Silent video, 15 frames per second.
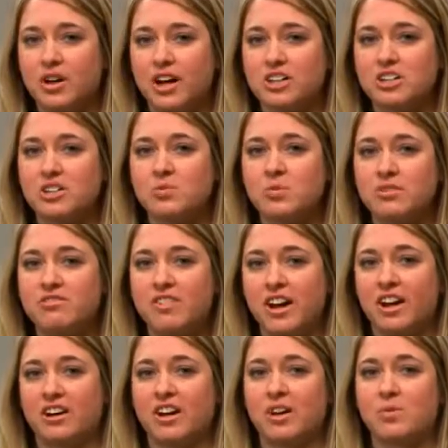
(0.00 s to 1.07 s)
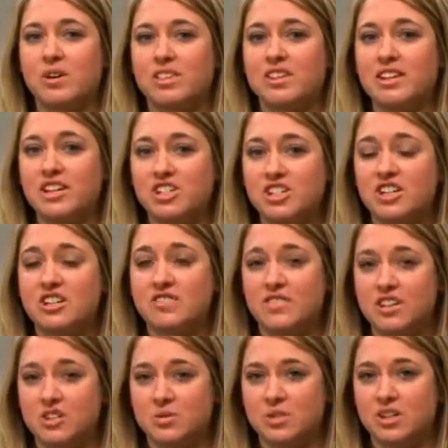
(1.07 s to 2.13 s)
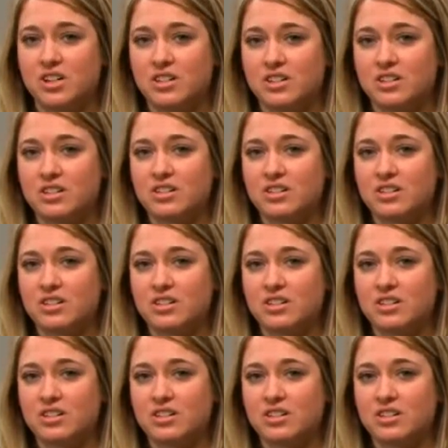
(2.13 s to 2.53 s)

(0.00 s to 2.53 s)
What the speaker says: correction will vary with each individual.